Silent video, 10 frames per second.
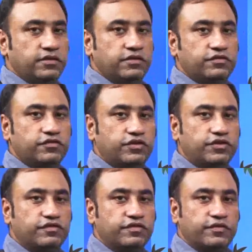So,
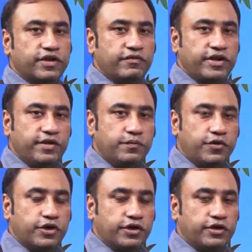this is very, very
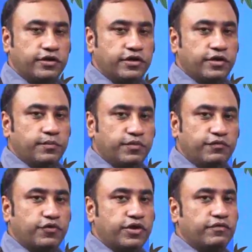important
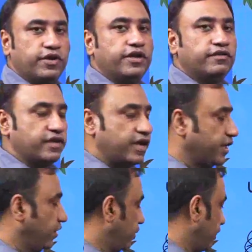before even
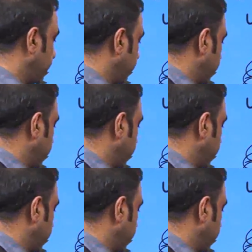deciding on it.